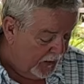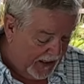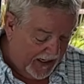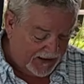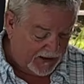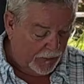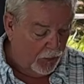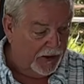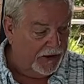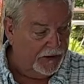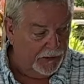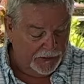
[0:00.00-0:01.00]
we actually
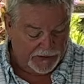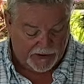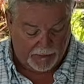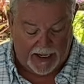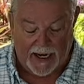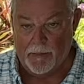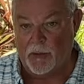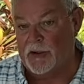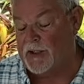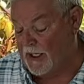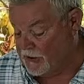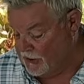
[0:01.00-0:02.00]
want to use some eye
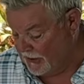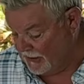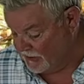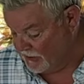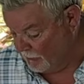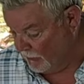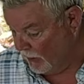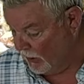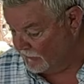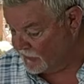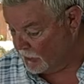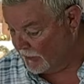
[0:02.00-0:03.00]
protection and some
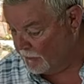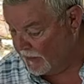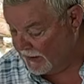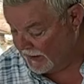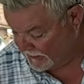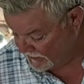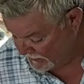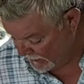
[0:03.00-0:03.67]
gloves. So let me get